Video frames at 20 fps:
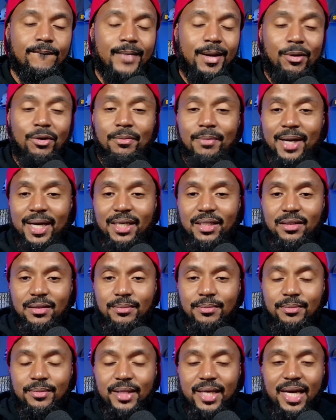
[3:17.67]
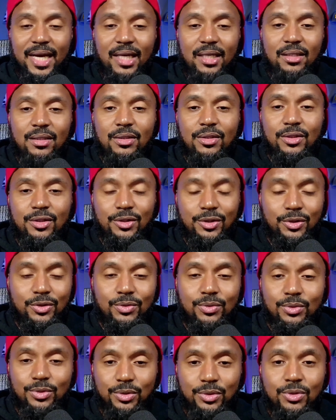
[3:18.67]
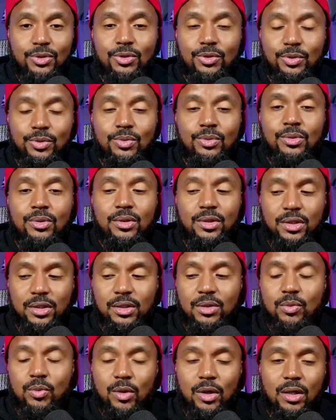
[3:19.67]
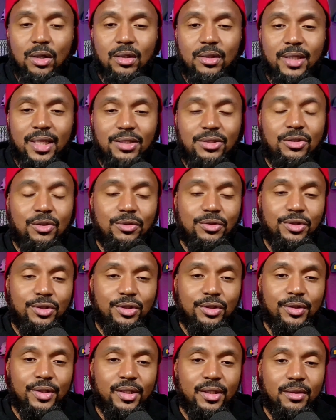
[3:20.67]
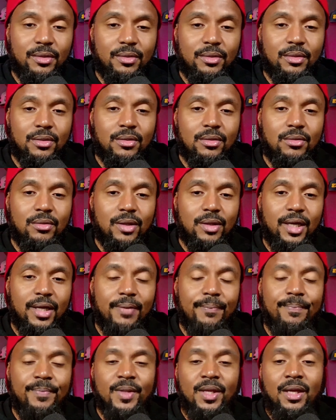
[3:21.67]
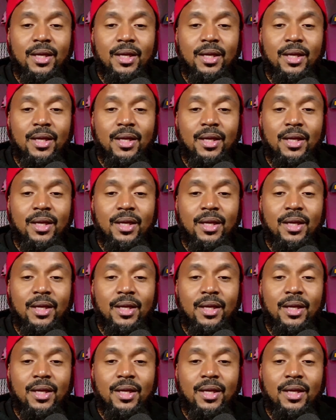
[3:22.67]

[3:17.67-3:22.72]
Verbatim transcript: And remind them that you do good work, that you know what you're doing, right?